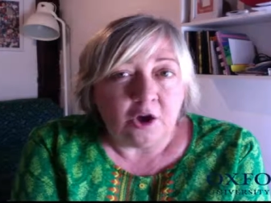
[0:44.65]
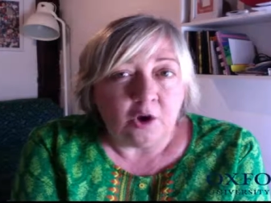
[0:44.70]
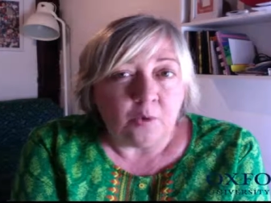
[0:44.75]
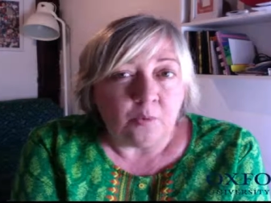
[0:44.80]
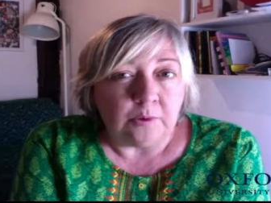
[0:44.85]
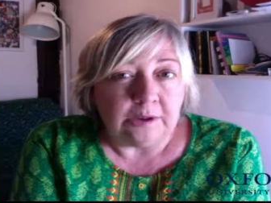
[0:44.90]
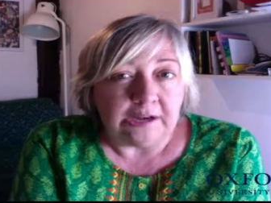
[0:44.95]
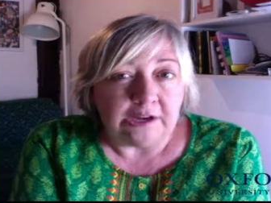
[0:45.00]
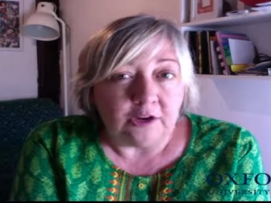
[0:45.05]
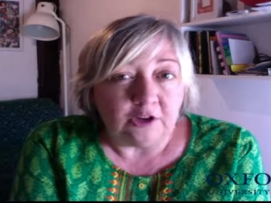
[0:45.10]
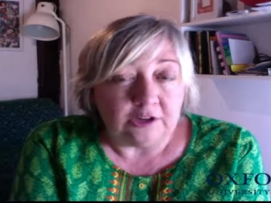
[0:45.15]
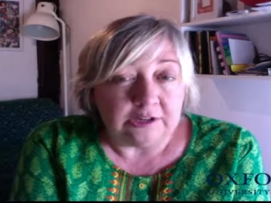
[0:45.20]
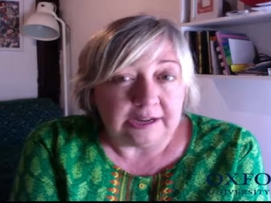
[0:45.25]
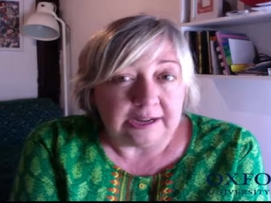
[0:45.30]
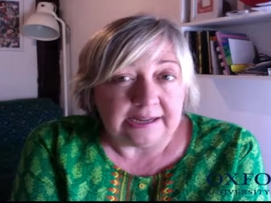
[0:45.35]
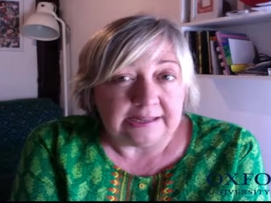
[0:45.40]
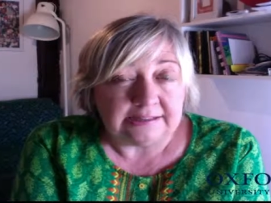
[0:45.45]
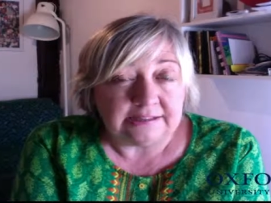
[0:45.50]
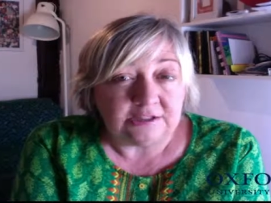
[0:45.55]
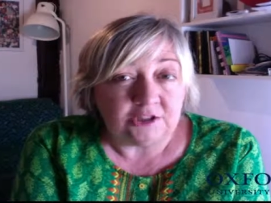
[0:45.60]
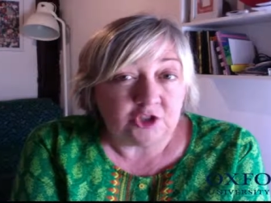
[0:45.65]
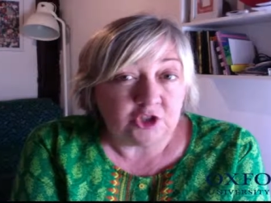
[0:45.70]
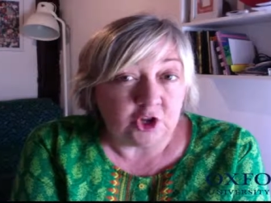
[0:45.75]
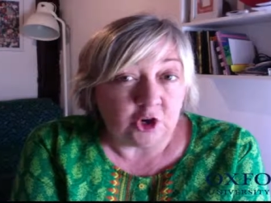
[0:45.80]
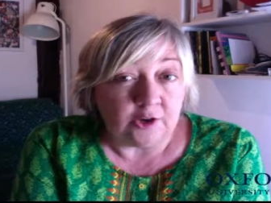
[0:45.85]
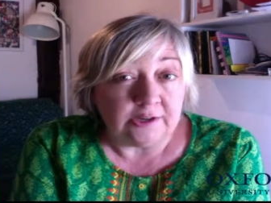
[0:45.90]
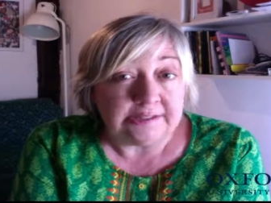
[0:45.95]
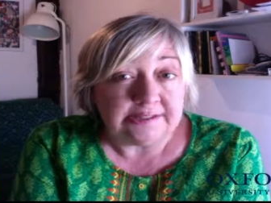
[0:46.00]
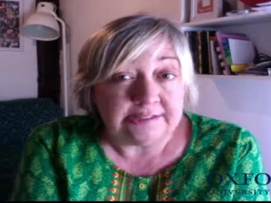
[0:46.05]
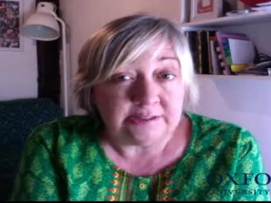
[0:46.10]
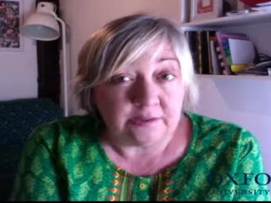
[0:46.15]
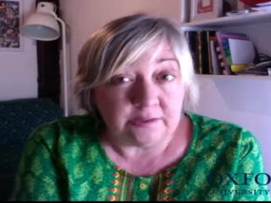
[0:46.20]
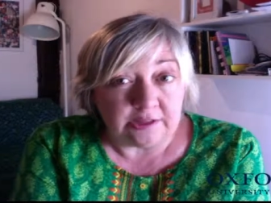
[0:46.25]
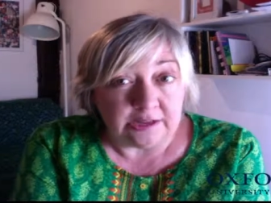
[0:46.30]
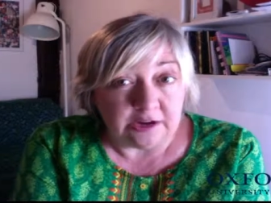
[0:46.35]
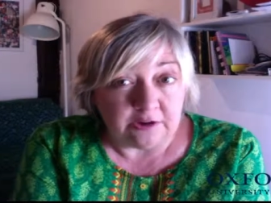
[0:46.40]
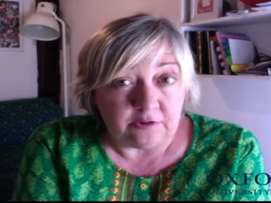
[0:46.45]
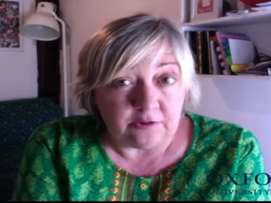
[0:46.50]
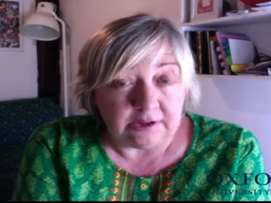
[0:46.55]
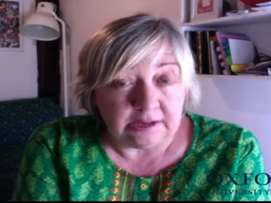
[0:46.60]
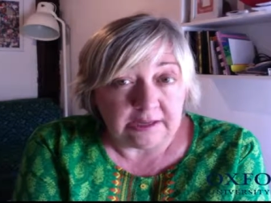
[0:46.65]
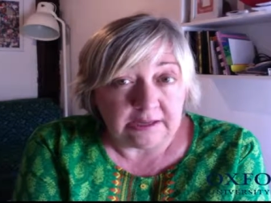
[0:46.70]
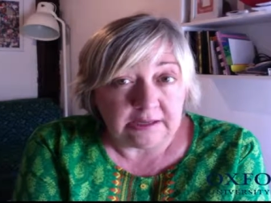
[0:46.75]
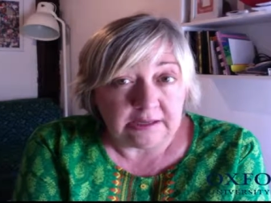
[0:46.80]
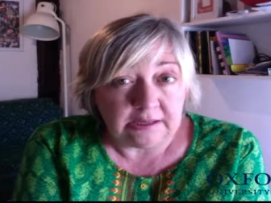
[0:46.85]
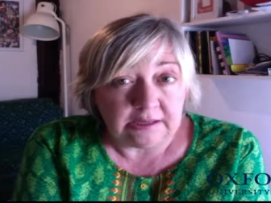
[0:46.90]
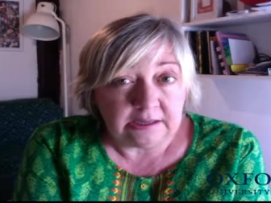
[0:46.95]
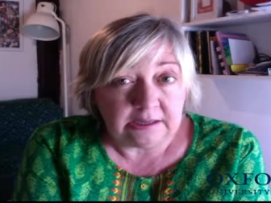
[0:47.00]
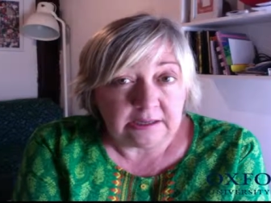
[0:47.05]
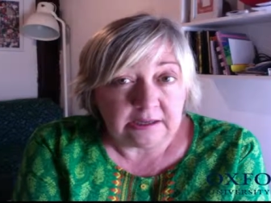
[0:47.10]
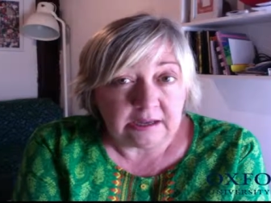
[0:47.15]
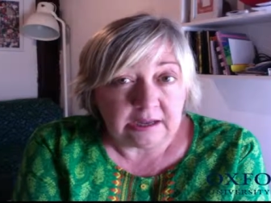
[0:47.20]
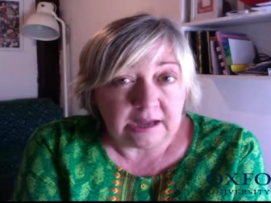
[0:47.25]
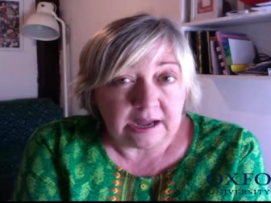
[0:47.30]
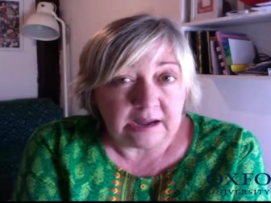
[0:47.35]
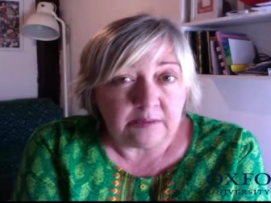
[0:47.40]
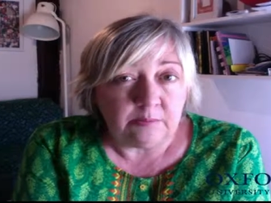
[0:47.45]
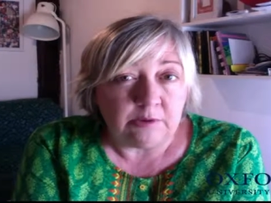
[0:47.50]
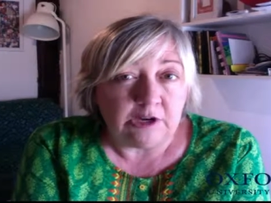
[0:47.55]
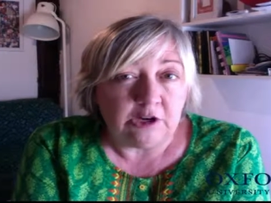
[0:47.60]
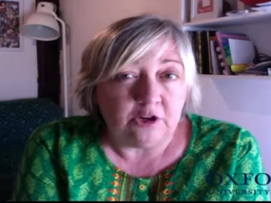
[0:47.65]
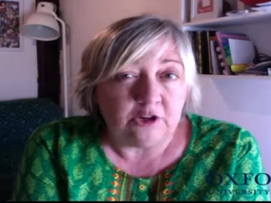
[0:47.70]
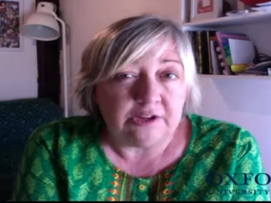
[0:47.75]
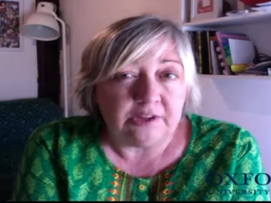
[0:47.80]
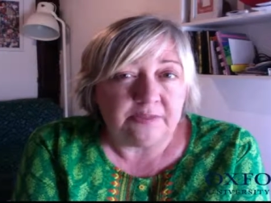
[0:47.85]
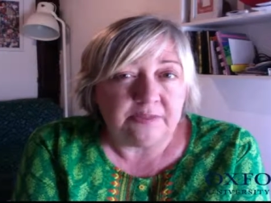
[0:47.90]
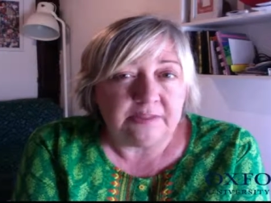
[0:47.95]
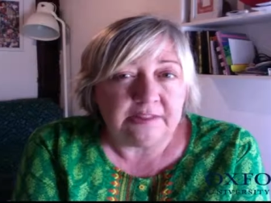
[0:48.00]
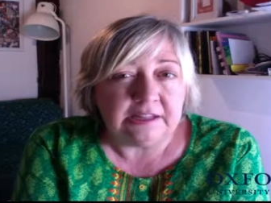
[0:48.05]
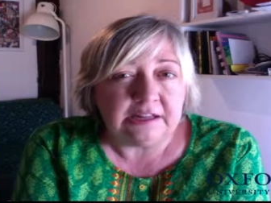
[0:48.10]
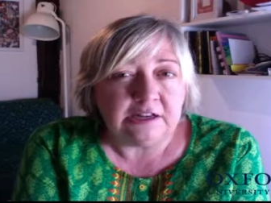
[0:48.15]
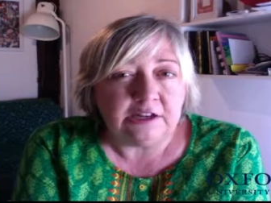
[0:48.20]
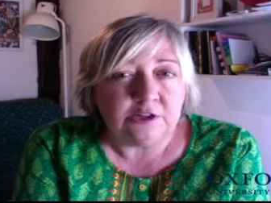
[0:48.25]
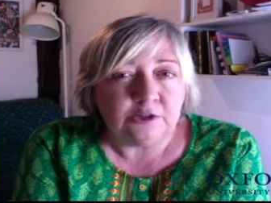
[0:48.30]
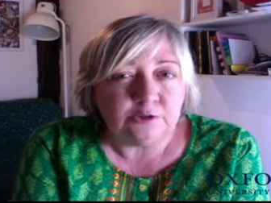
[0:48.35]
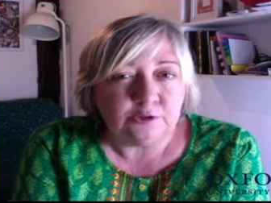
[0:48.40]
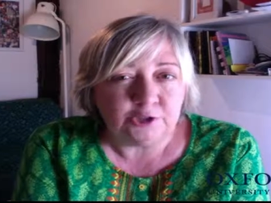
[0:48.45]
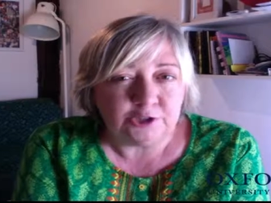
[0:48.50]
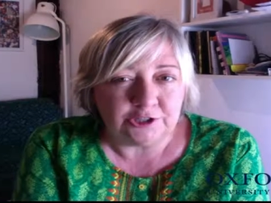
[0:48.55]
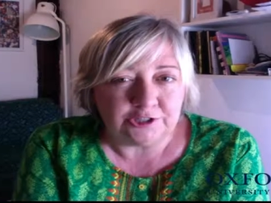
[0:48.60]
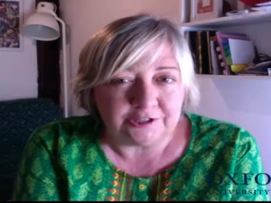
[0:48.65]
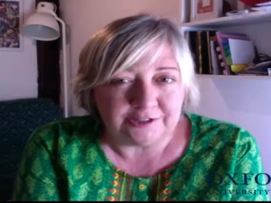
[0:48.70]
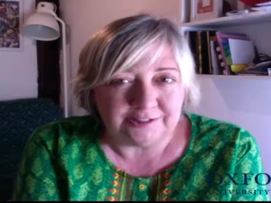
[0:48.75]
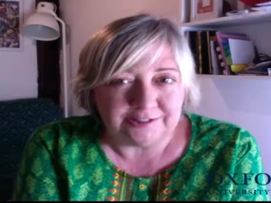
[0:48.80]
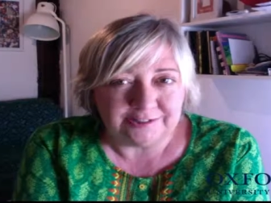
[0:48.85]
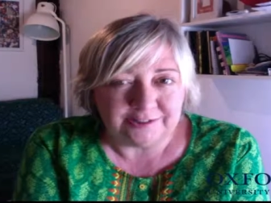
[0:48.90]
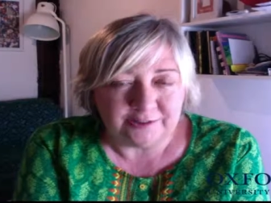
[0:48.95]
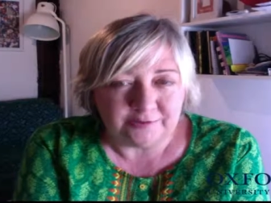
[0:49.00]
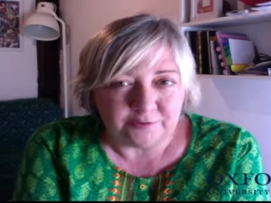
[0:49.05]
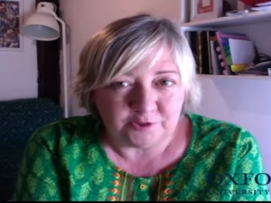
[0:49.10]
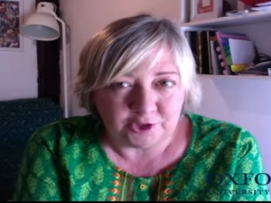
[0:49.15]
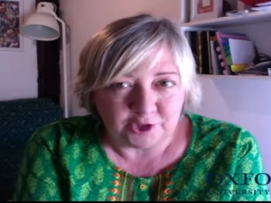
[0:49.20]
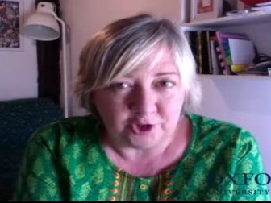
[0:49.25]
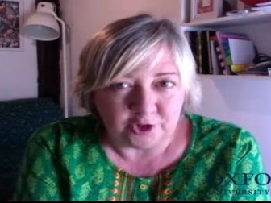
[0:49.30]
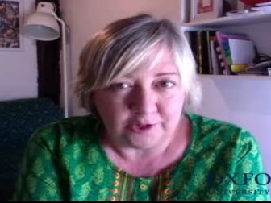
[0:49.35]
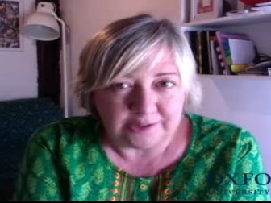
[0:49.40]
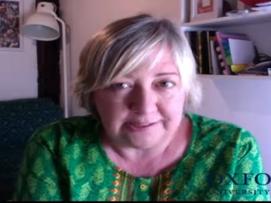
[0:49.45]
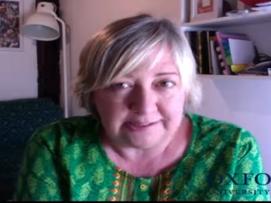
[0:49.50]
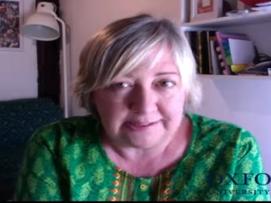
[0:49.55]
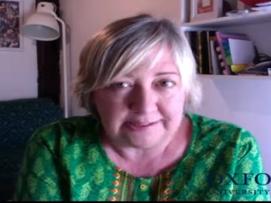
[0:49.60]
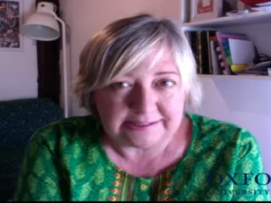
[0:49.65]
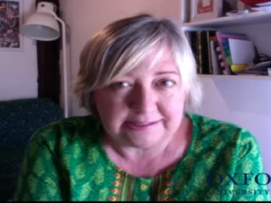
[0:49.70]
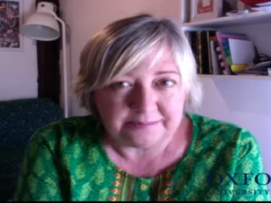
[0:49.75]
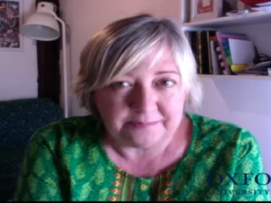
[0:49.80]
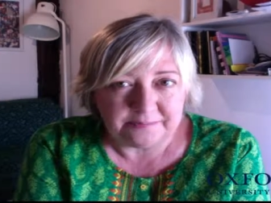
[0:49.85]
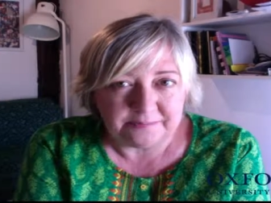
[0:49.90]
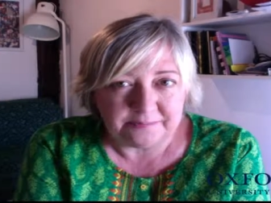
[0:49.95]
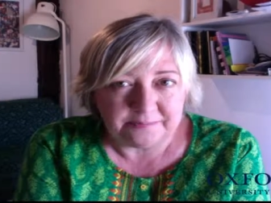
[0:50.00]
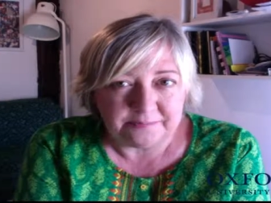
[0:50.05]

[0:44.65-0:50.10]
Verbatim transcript: We'll look at choice theory and we look at the illusion of choice.